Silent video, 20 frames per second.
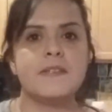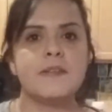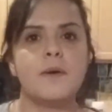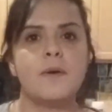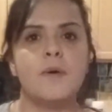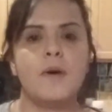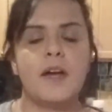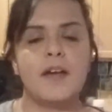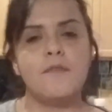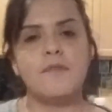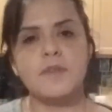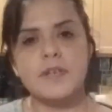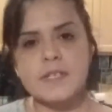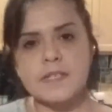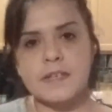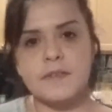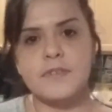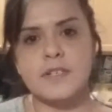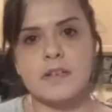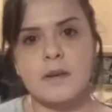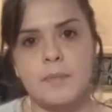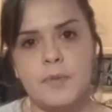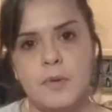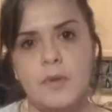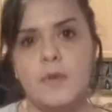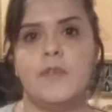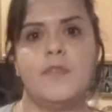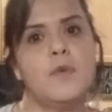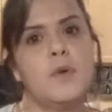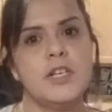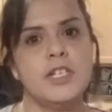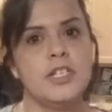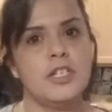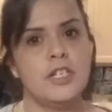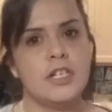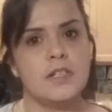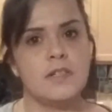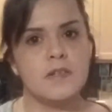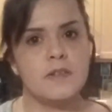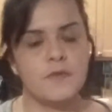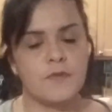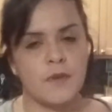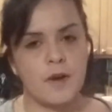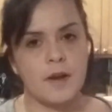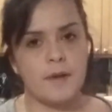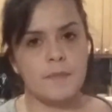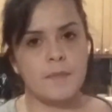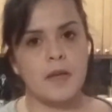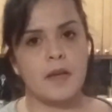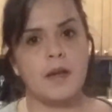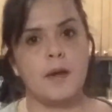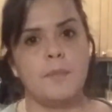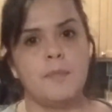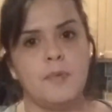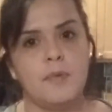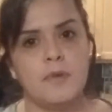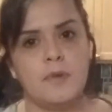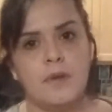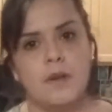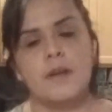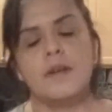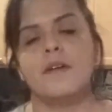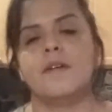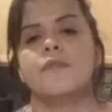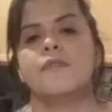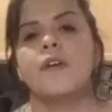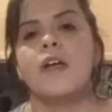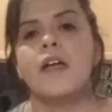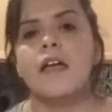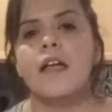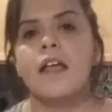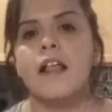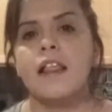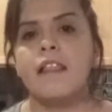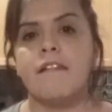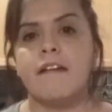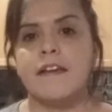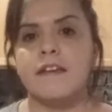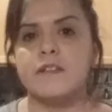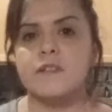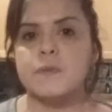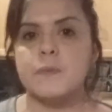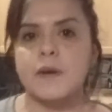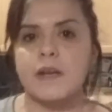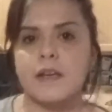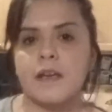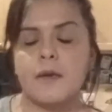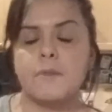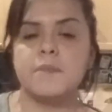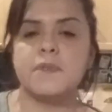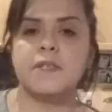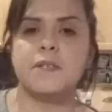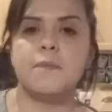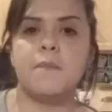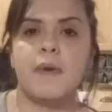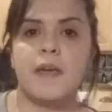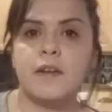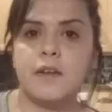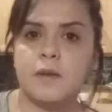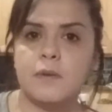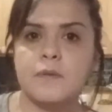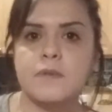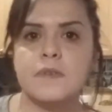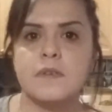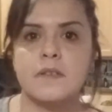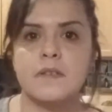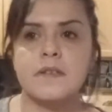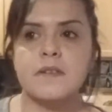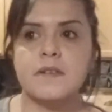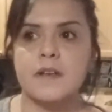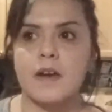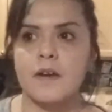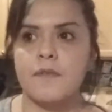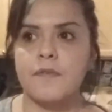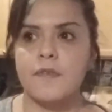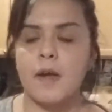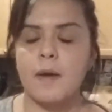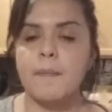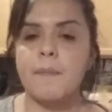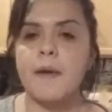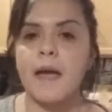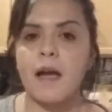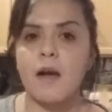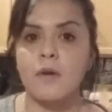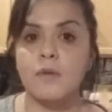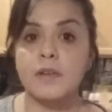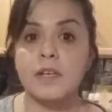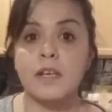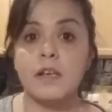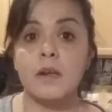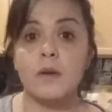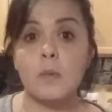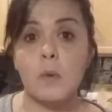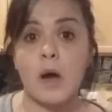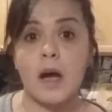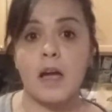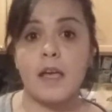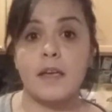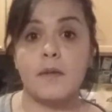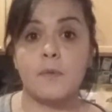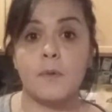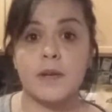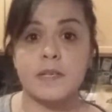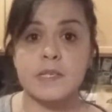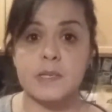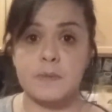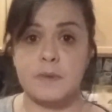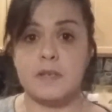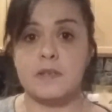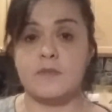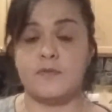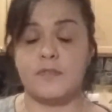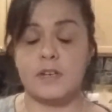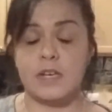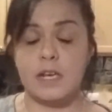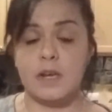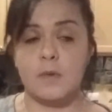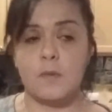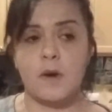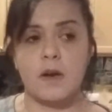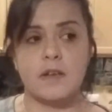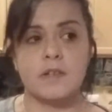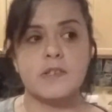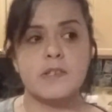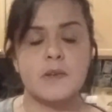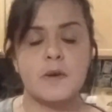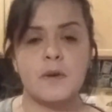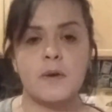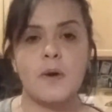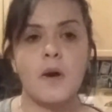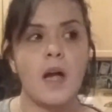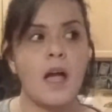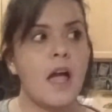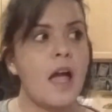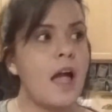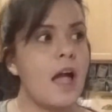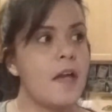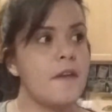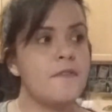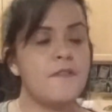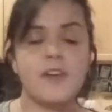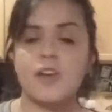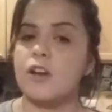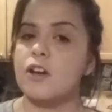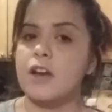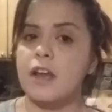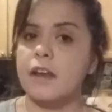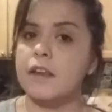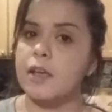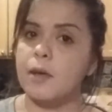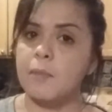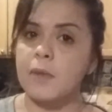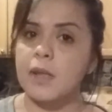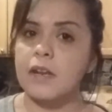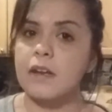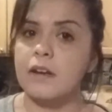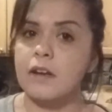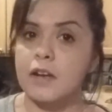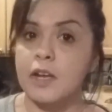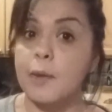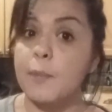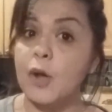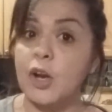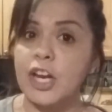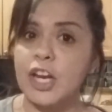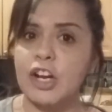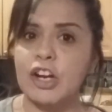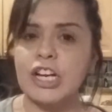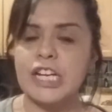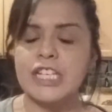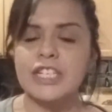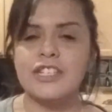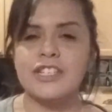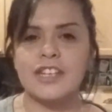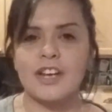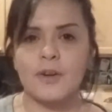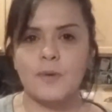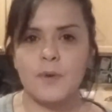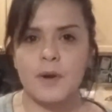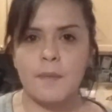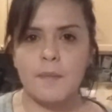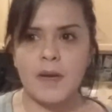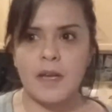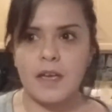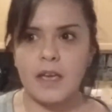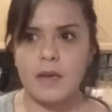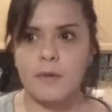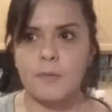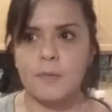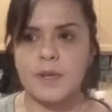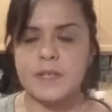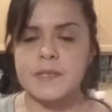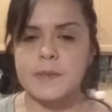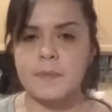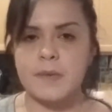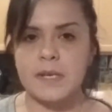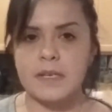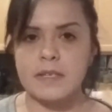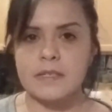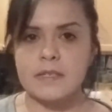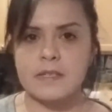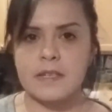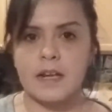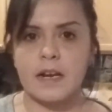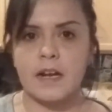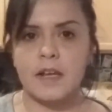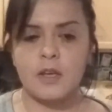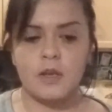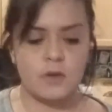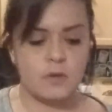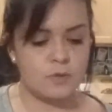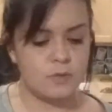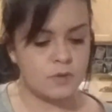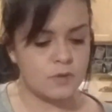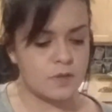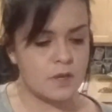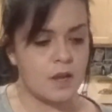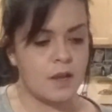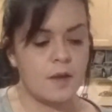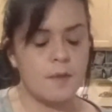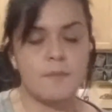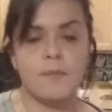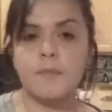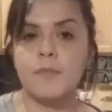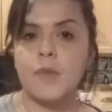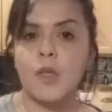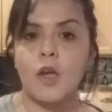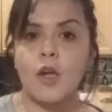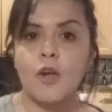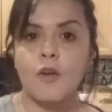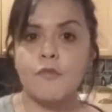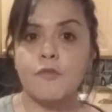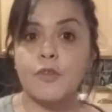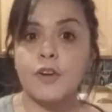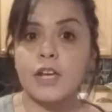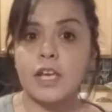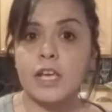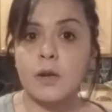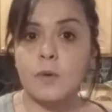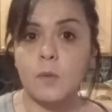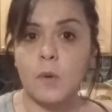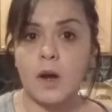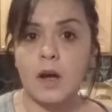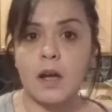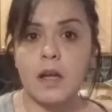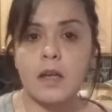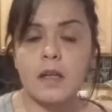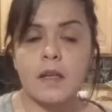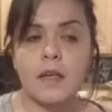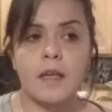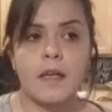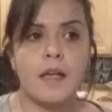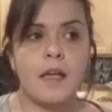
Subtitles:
So I've received a couple of questions from a couple of clients when it comes to menus and stuff about quinoa and recipes for quinoa. So I figured I'd come on here and share one of my recipes that I use for quinoa.